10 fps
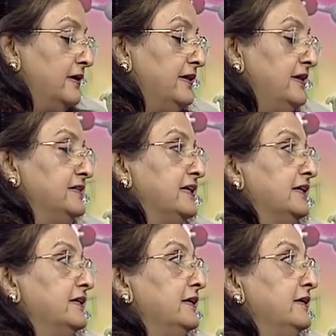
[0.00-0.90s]
These
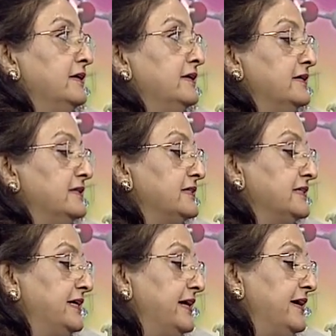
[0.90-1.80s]
are the
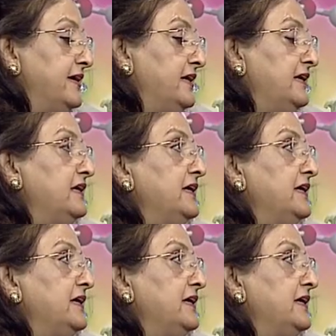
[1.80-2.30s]
scaly